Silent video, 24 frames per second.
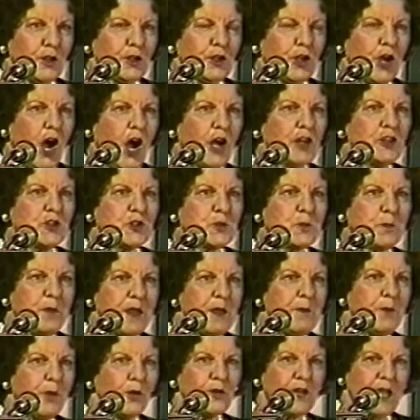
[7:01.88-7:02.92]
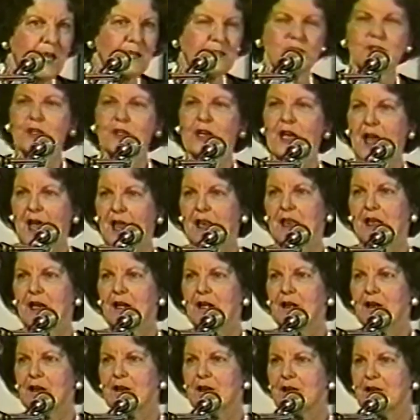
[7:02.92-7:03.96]
God's people get together,
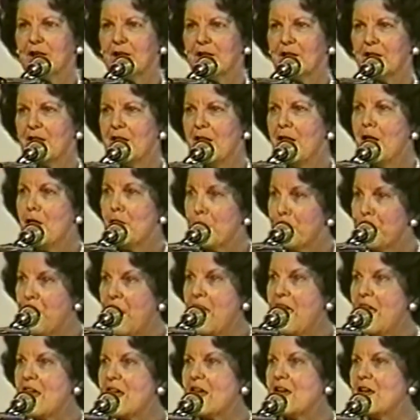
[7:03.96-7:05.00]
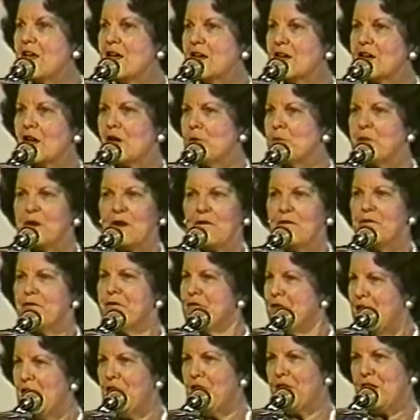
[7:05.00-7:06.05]
they can be
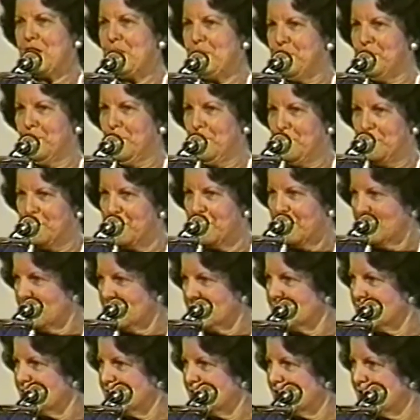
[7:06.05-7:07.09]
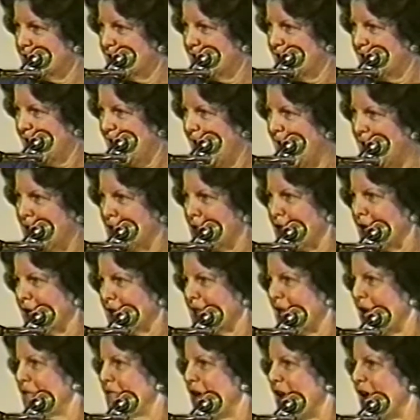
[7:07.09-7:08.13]
very fulfilled and think
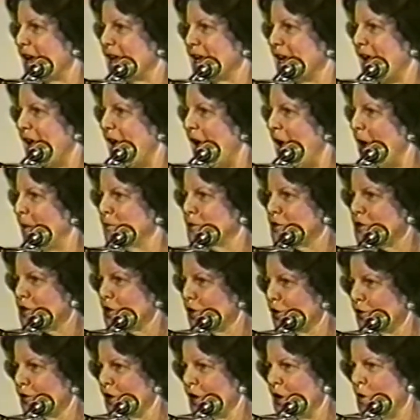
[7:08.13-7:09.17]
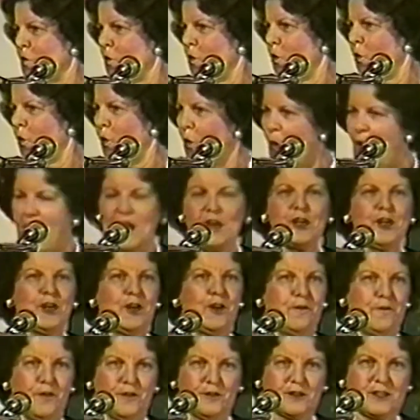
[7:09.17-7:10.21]
they've had an absolutely
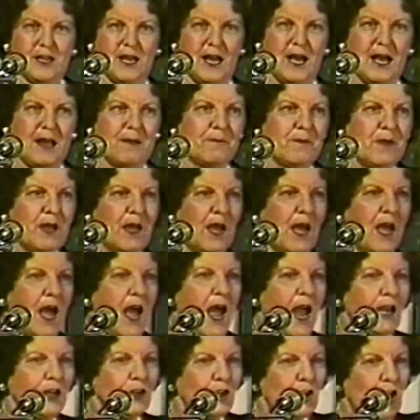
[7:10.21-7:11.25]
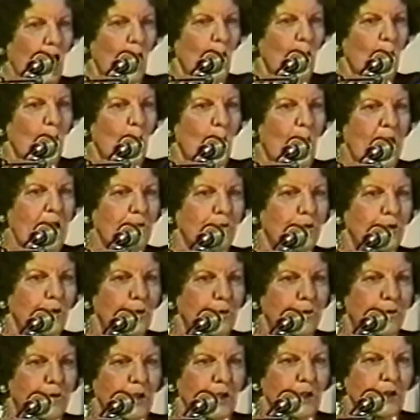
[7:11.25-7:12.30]
wonderful time and go away
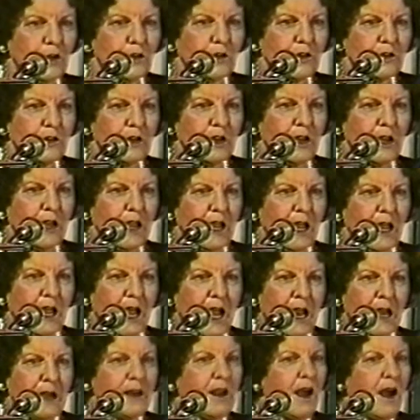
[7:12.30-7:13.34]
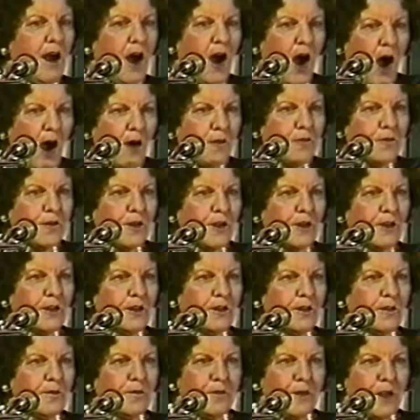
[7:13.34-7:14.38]
fulfilled. And often,
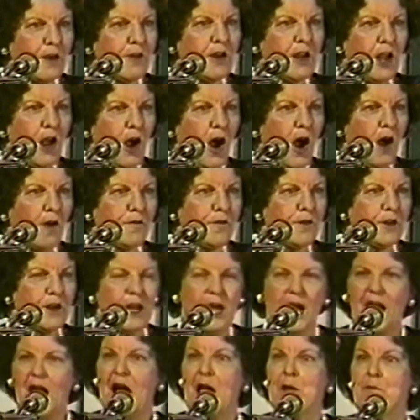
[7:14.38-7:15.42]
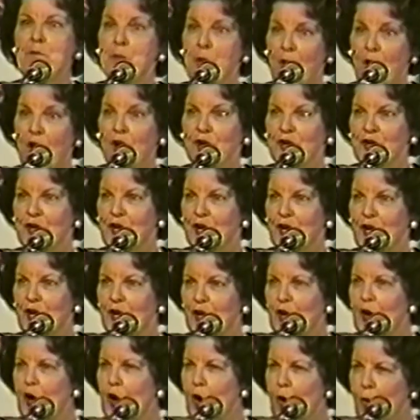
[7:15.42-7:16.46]
very often, I ponder
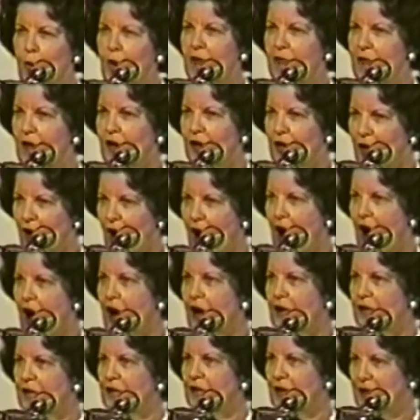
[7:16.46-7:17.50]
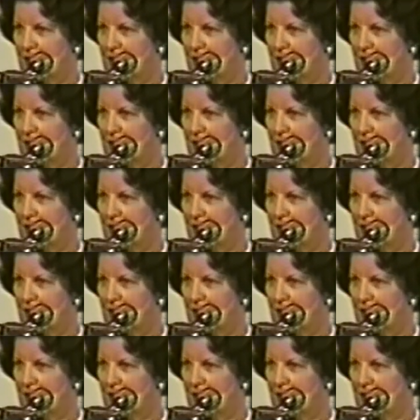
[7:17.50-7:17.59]
whether God